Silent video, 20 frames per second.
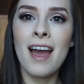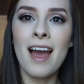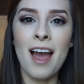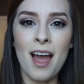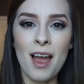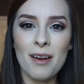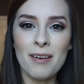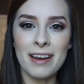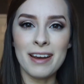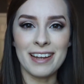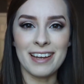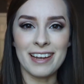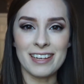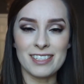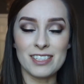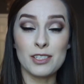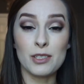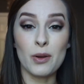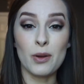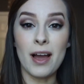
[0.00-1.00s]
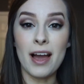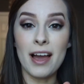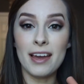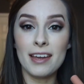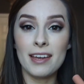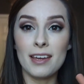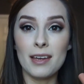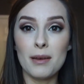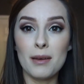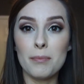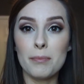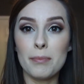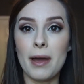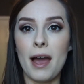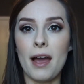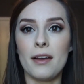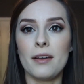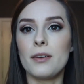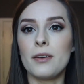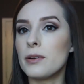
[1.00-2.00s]
Alright guys, so I am
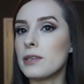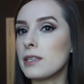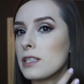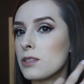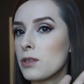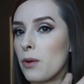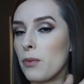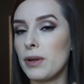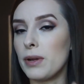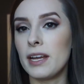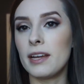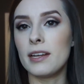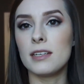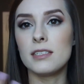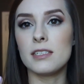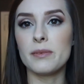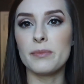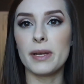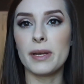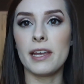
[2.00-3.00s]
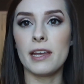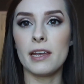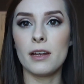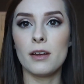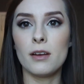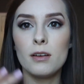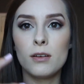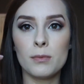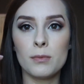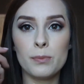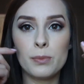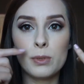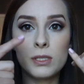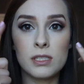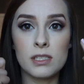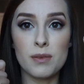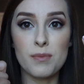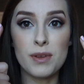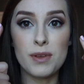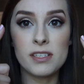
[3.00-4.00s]
back. Okay, so I went ahead and did my hair, put
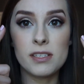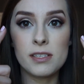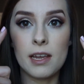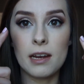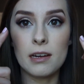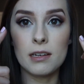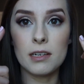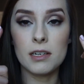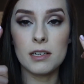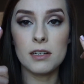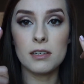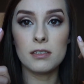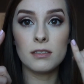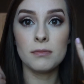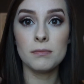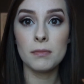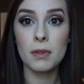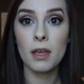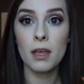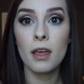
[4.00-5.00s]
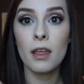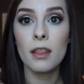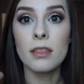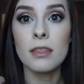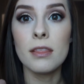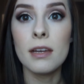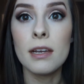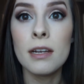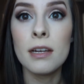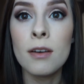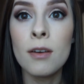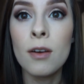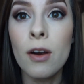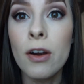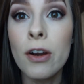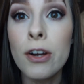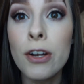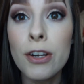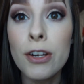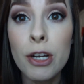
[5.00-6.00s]
some mascara on. There
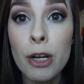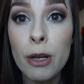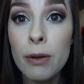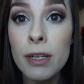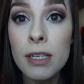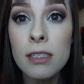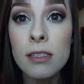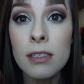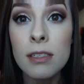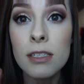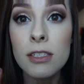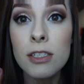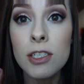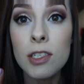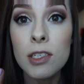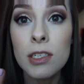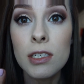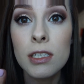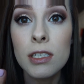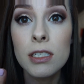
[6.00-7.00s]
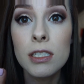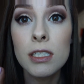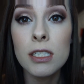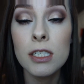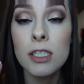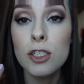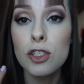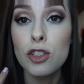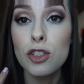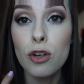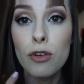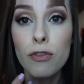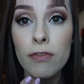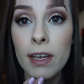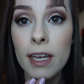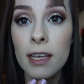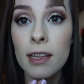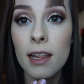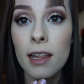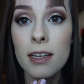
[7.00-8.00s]
are no extensions, no
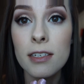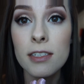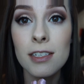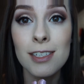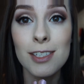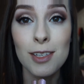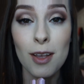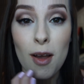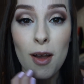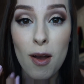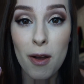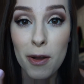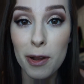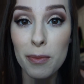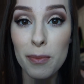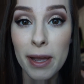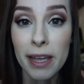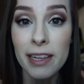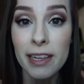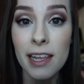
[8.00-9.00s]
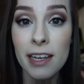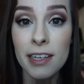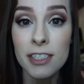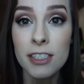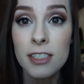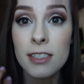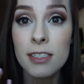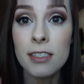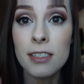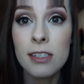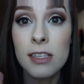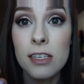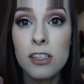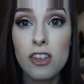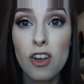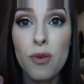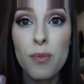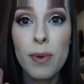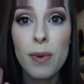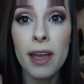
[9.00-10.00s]
fake lashes on my lashes. These
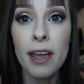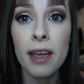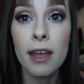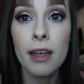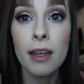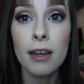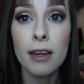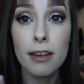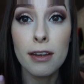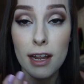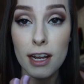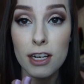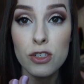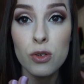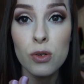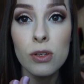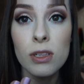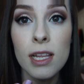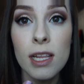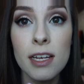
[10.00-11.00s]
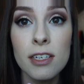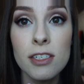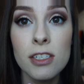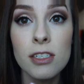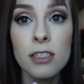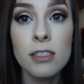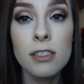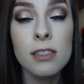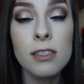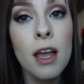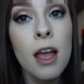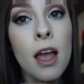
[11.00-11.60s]
are my natural lashes.